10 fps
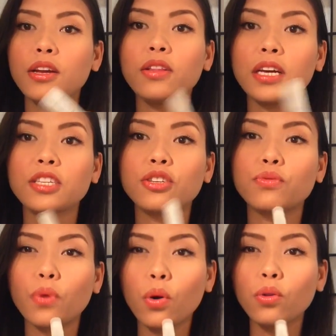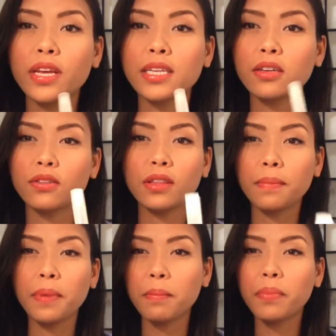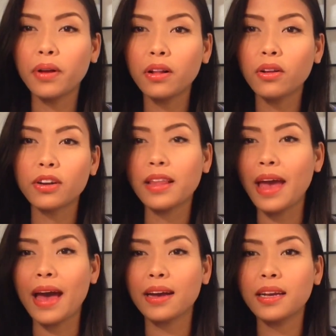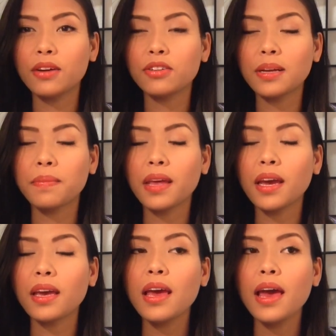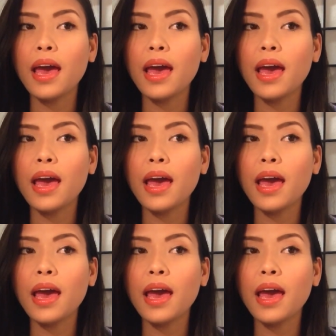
like just roll this on the pimple or the acne or something,